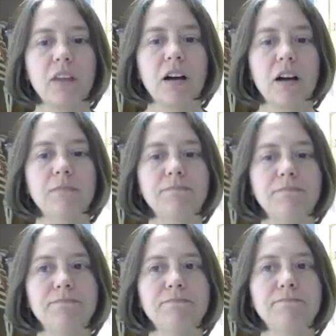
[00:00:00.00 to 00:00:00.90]

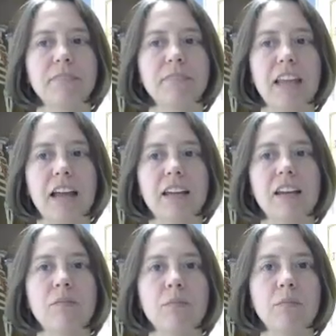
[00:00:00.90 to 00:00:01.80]
that
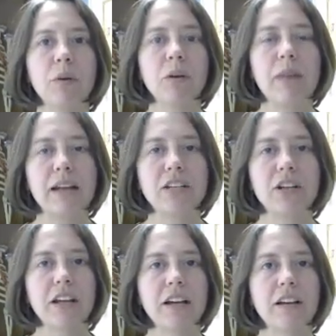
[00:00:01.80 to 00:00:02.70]
can put
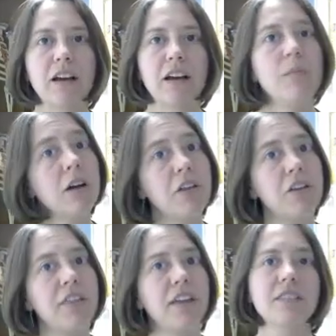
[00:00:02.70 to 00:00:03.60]
bacteria, among other
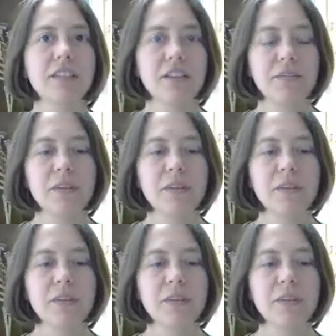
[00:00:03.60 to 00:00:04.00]
things,